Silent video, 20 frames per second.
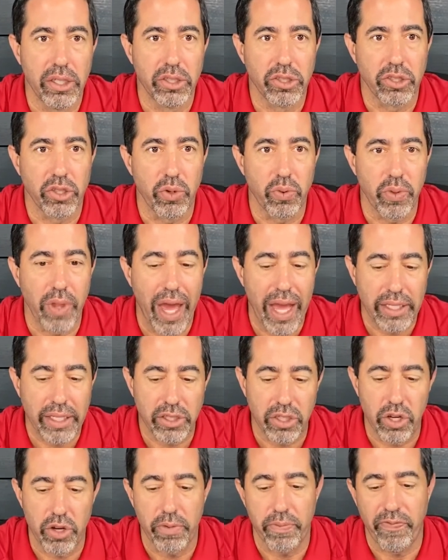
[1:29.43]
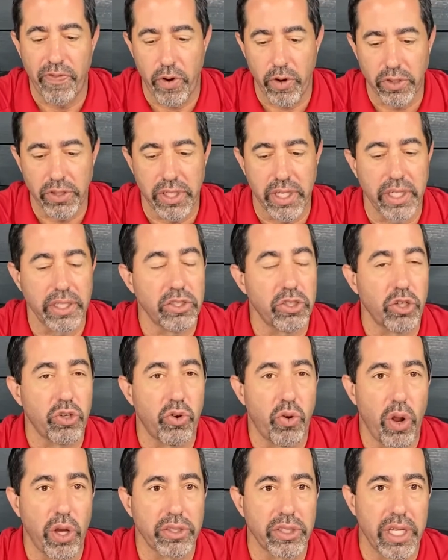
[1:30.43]
So that's your first thing is a
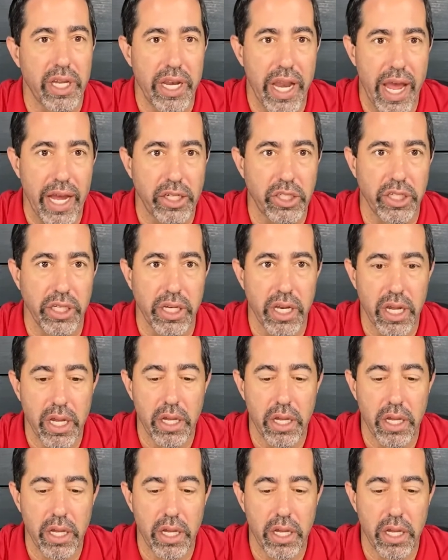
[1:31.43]
cross connection.